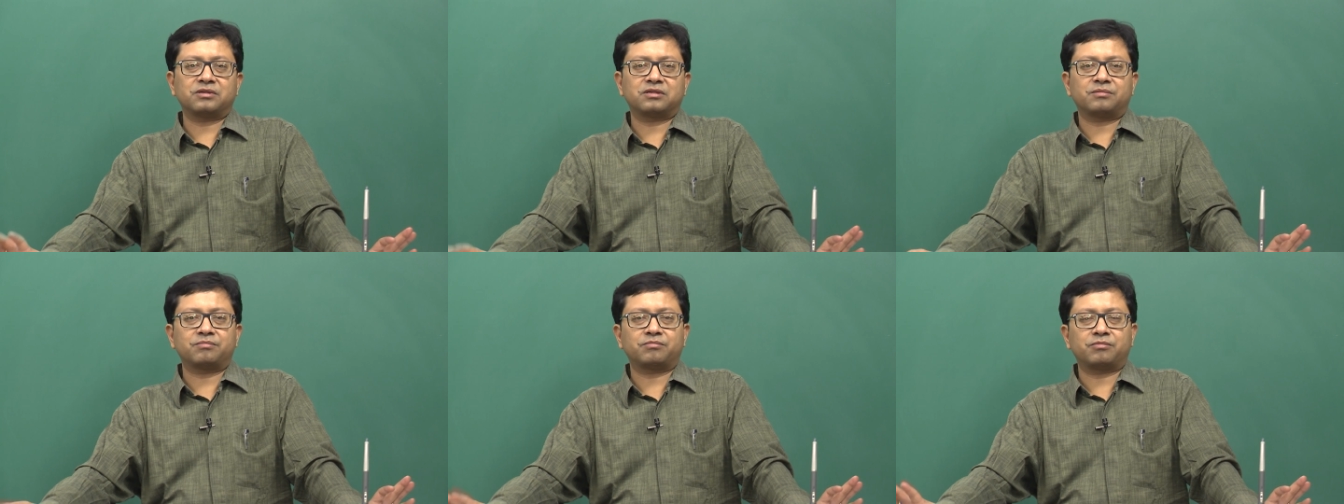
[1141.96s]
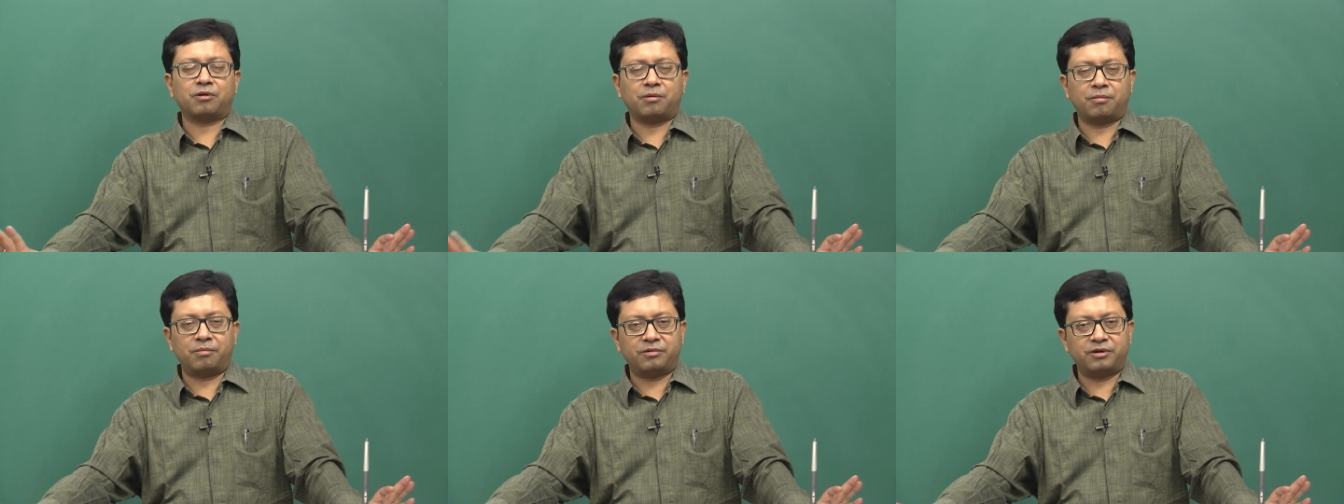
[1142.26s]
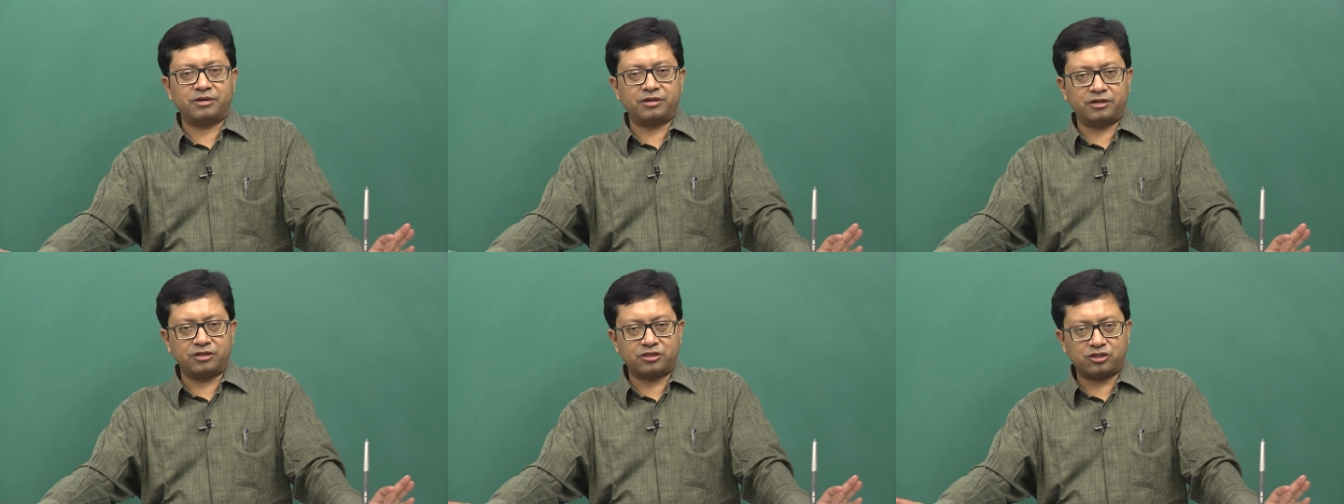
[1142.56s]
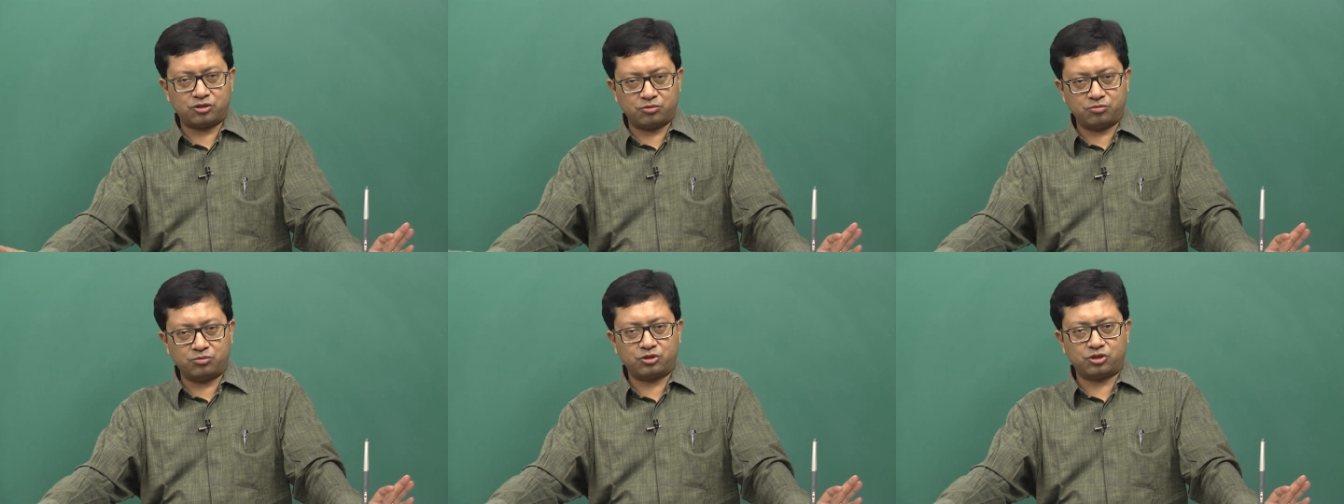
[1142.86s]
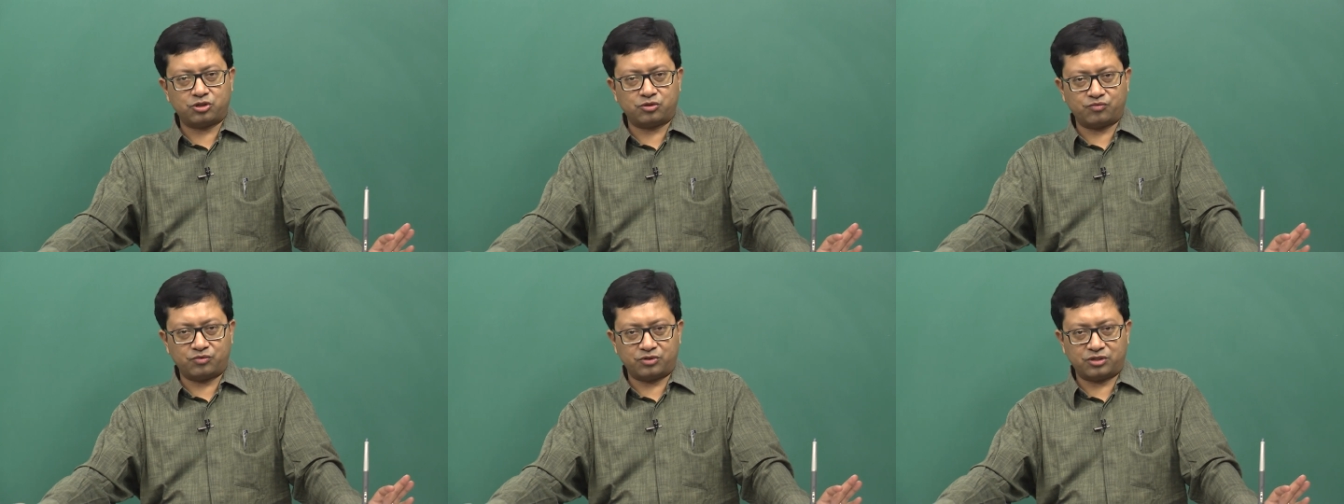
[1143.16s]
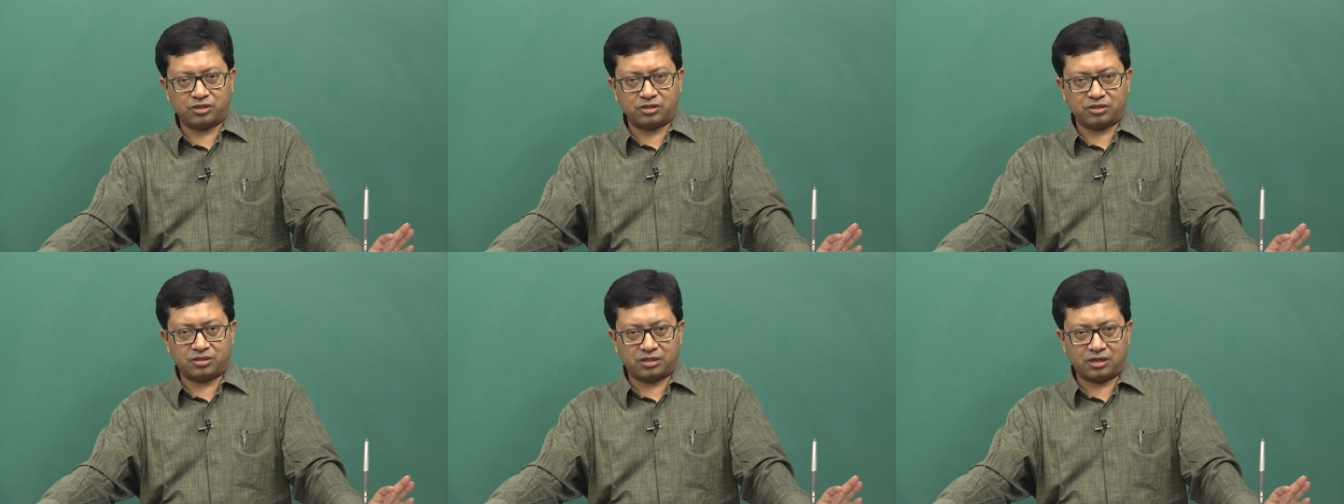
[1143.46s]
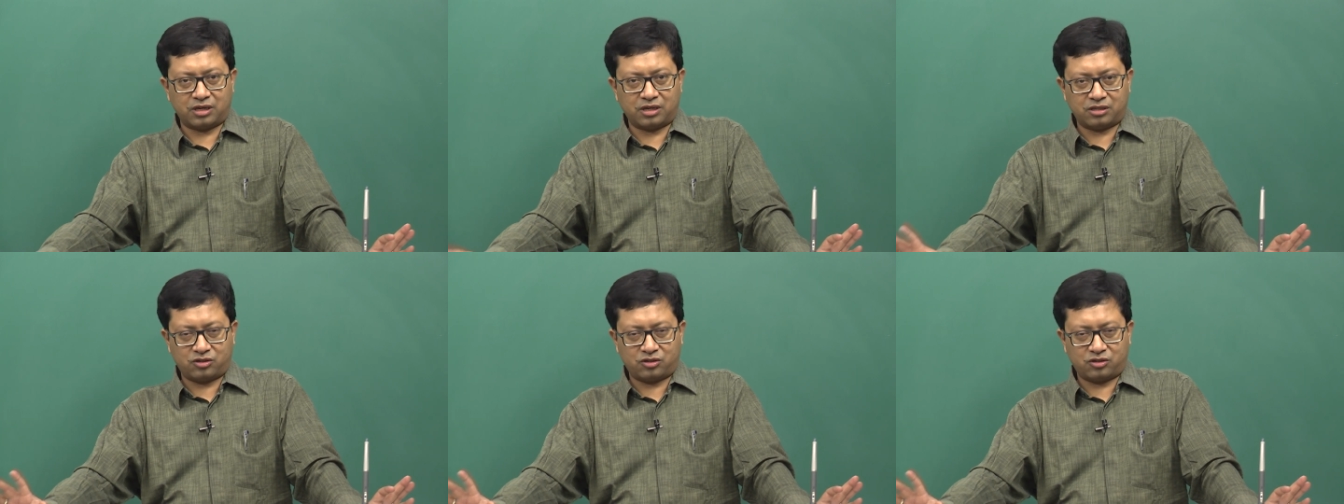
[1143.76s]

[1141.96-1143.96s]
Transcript: some probability distribution which is there.